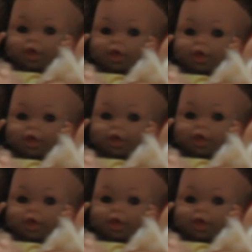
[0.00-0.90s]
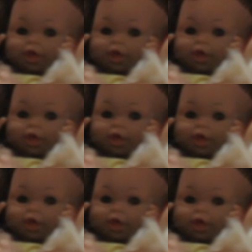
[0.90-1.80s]

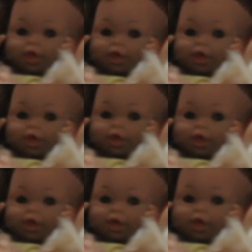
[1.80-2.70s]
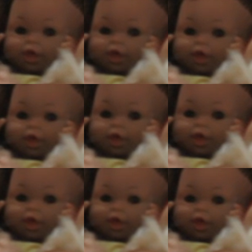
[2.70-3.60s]

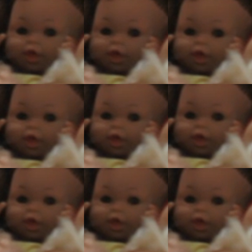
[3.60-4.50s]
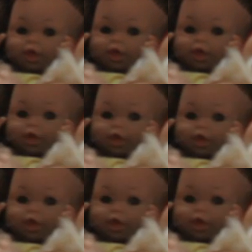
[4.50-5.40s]

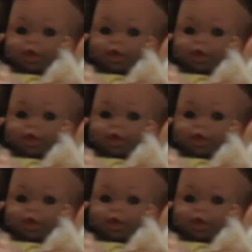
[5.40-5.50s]
(not speaking)